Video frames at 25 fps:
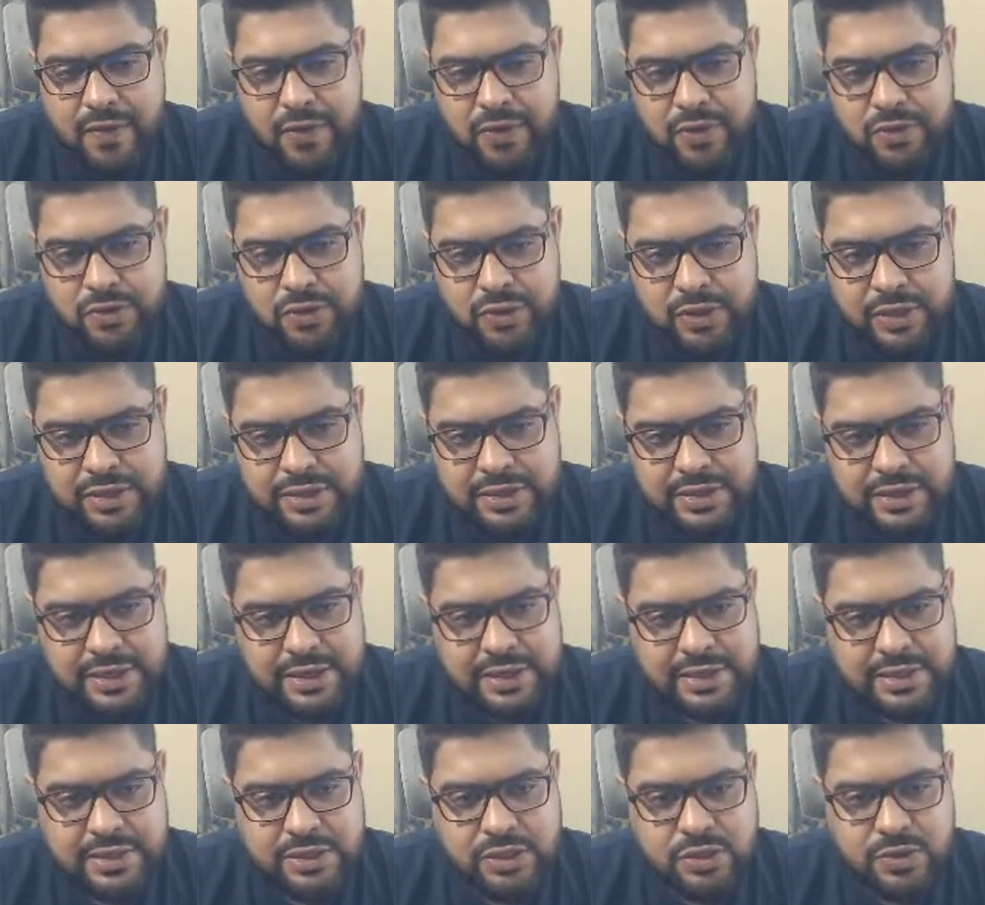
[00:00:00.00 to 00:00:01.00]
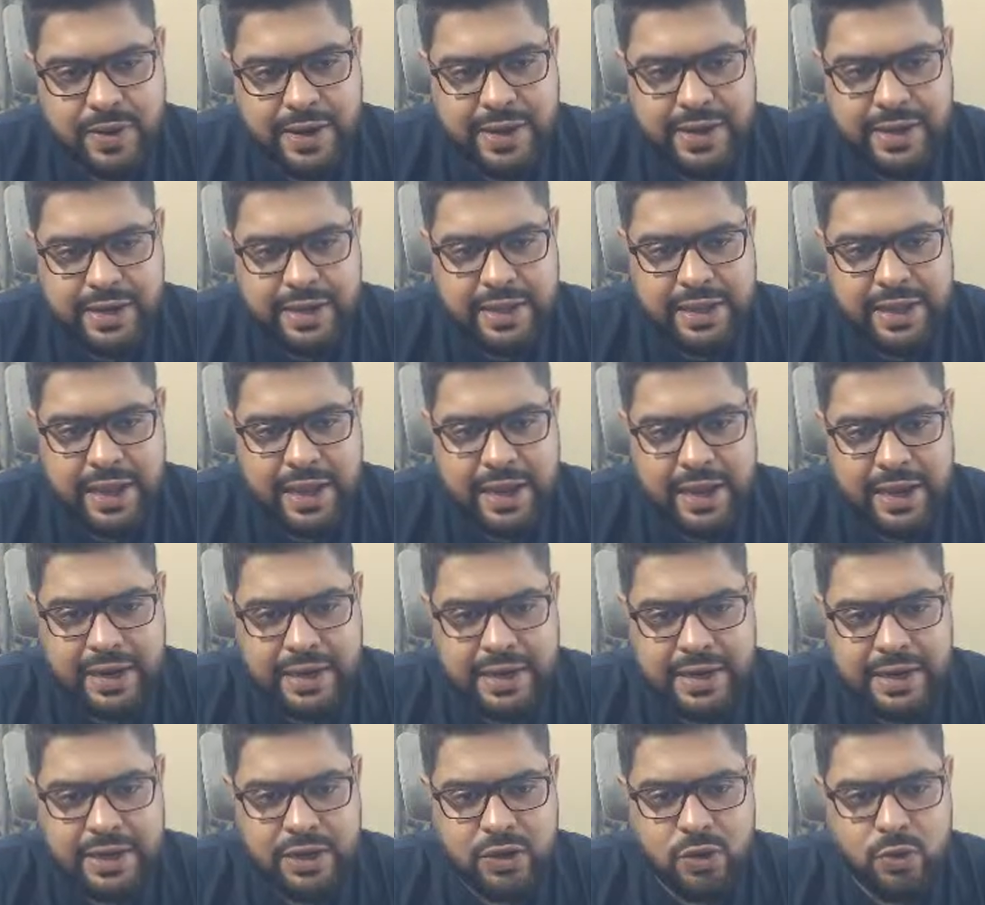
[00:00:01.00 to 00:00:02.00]
So this is 28
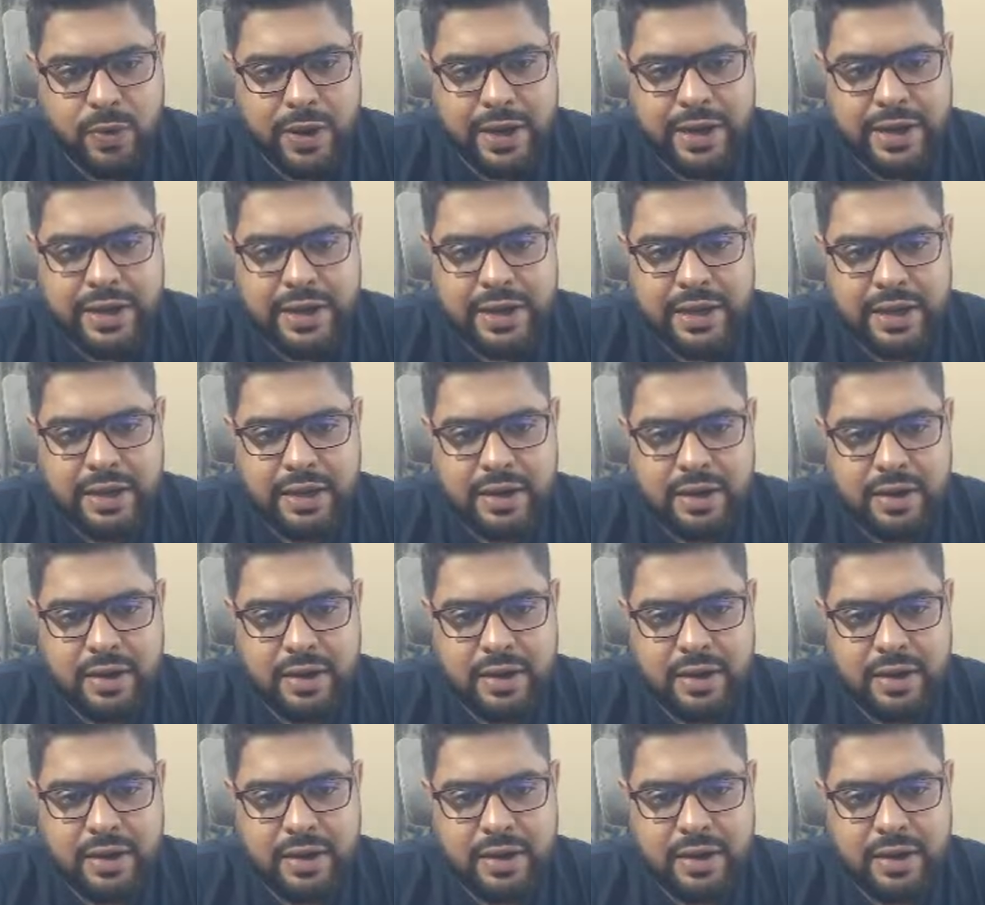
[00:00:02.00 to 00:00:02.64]
into 18.